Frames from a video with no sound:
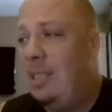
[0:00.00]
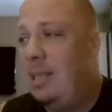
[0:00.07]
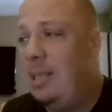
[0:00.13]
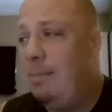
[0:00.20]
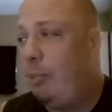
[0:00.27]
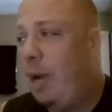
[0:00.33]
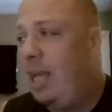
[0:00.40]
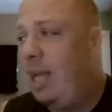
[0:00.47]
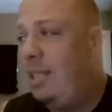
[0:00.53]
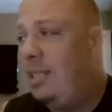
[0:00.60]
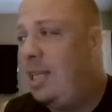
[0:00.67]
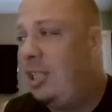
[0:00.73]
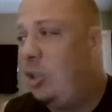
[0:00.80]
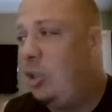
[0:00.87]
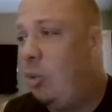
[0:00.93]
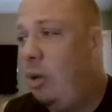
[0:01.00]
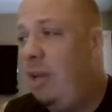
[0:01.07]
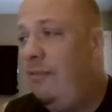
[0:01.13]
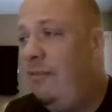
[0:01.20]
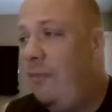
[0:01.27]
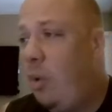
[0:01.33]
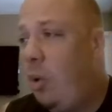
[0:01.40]
It breaks it at
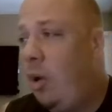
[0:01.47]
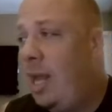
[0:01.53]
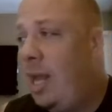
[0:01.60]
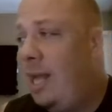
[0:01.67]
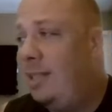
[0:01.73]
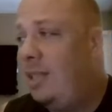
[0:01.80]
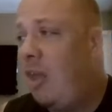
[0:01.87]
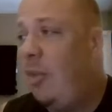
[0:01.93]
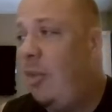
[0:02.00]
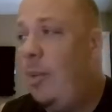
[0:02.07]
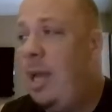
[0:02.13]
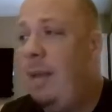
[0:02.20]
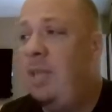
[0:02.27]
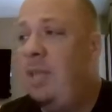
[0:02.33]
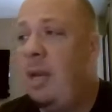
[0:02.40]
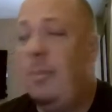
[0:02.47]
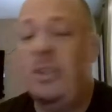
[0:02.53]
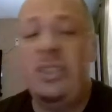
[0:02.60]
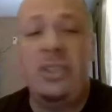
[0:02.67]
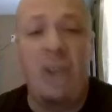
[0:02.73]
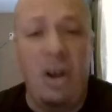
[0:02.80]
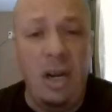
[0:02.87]
24 and heads all the way up to almost
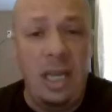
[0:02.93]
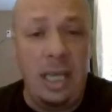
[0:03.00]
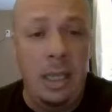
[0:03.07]
30.